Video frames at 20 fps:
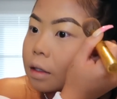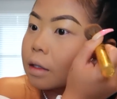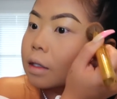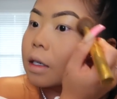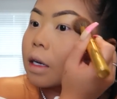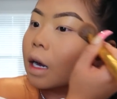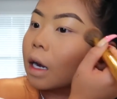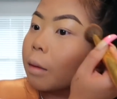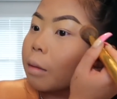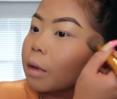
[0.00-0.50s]

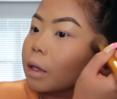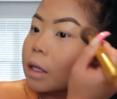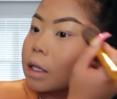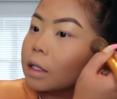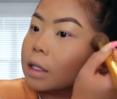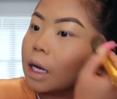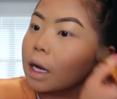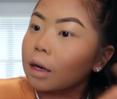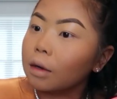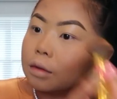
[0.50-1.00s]
to kind of blend
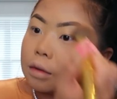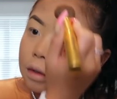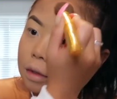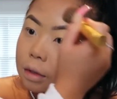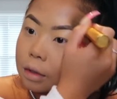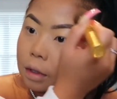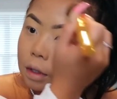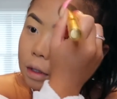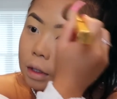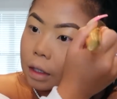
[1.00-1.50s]
this out
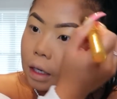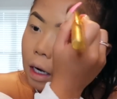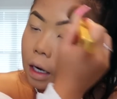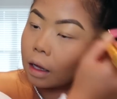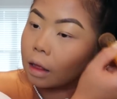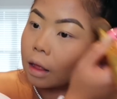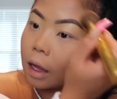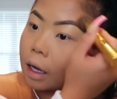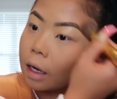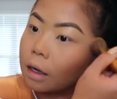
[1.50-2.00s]
because it kind
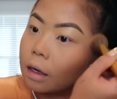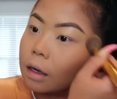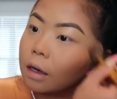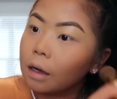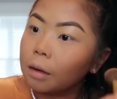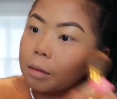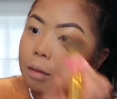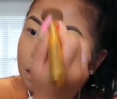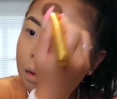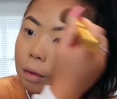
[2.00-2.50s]
of lightened
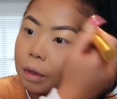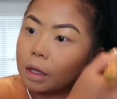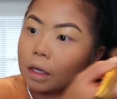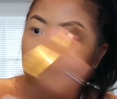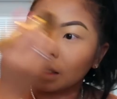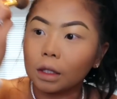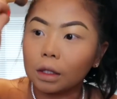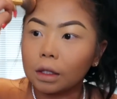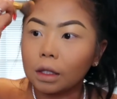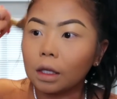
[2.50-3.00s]
up with the
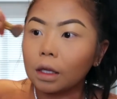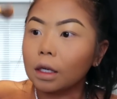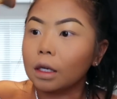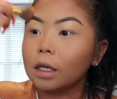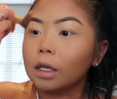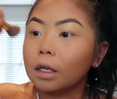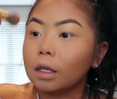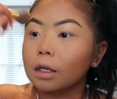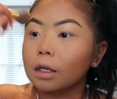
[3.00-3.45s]
concealer.